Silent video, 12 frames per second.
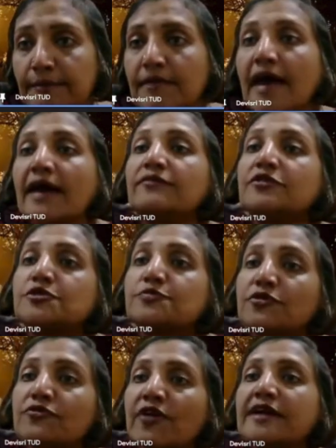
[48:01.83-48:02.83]
and which
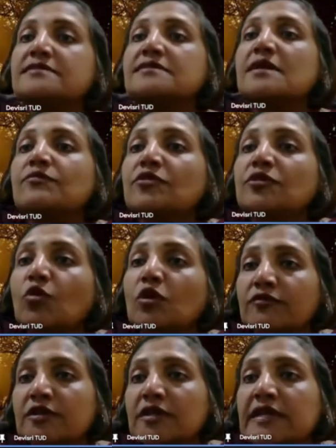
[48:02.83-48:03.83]
provides them with
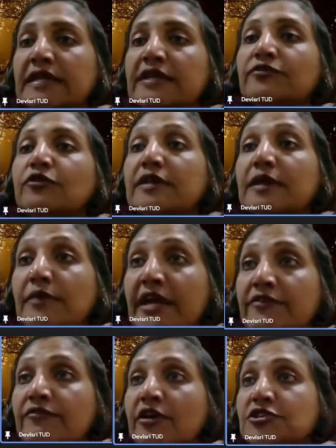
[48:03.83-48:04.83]
whatever they need for their brain
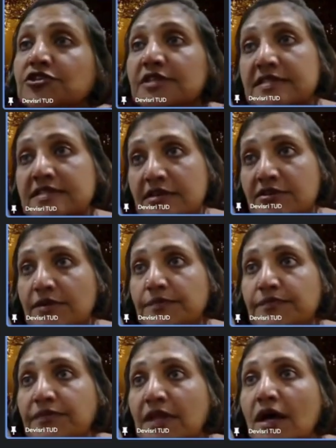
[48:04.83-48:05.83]
function, etc.
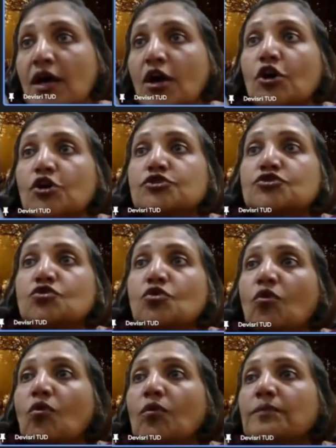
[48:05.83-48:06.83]

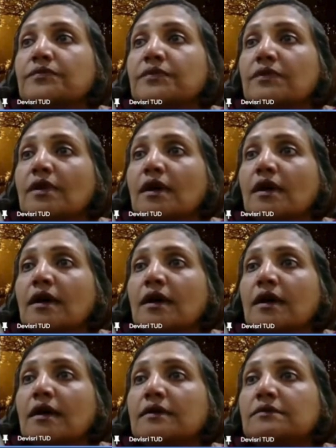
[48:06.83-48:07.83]
So
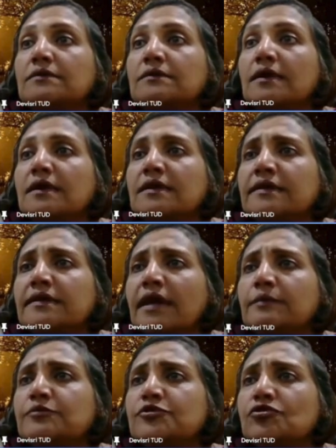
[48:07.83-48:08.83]
Dev
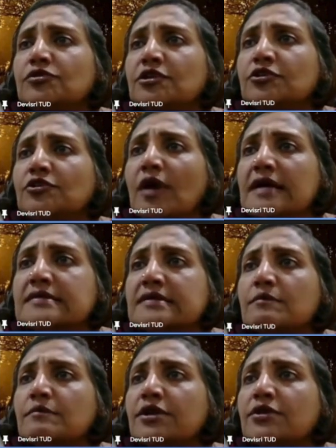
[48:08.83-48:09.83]
Jyoti, you're
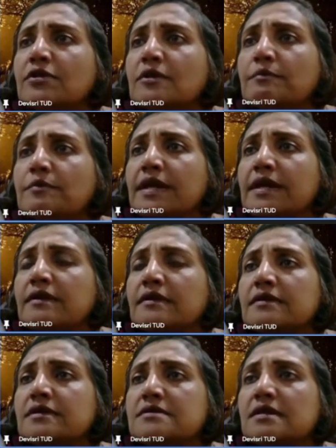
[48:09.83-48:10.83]
asking me to repeat
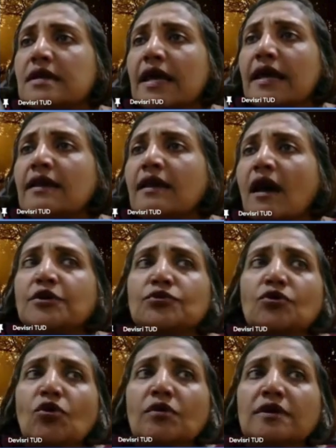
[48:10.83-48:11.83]
this again. Are you
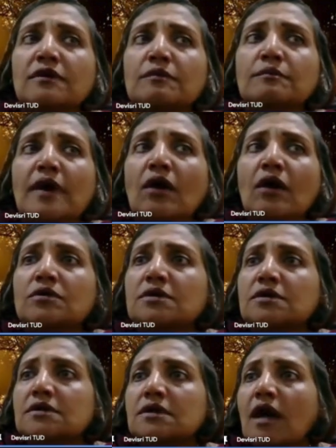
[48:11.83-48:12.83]
talking about
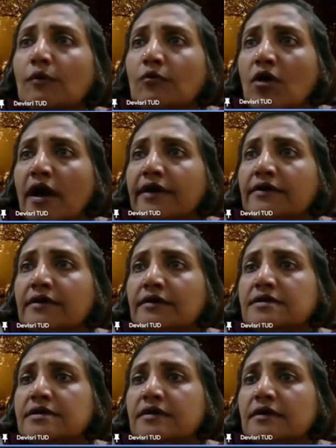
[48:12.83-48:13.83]
the
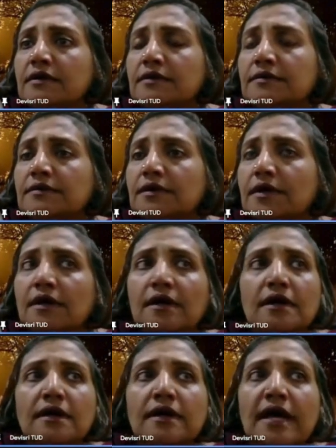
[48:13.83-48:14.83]
carbohydrate
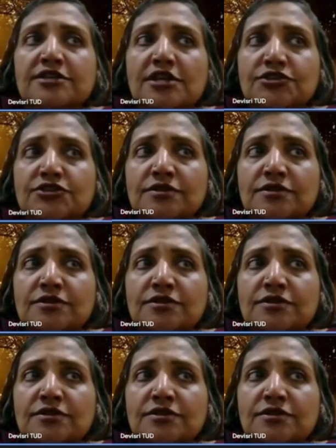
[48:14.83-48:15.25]
digestion?